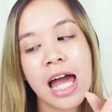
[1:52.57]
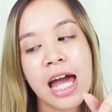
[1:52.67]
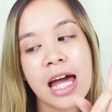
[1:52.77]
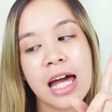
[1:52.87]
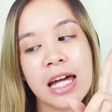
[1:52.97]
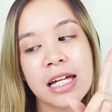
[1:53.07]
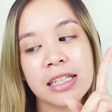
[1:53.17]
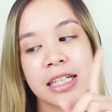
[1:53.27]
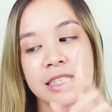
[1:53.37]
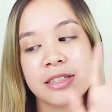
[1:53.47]

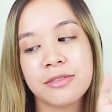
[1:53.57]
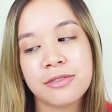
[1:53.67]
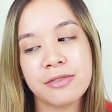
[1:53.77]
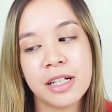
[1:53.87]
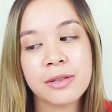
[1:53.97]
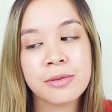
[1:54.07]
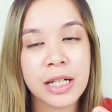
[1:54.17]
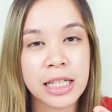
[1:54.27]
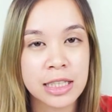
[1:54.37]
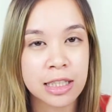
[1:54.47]
and its
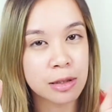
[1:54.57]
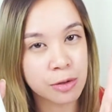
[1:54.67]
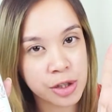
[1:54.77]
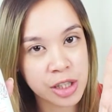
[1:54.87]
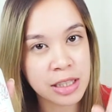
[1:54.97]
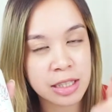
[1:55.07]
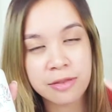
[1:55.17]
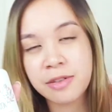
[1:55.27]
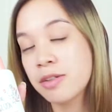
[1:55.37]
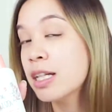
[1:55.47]
featherweight solution
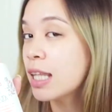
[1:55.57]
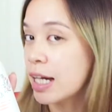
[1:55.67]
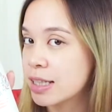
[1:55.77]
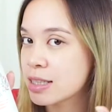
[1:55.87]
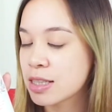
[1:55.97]
is very light.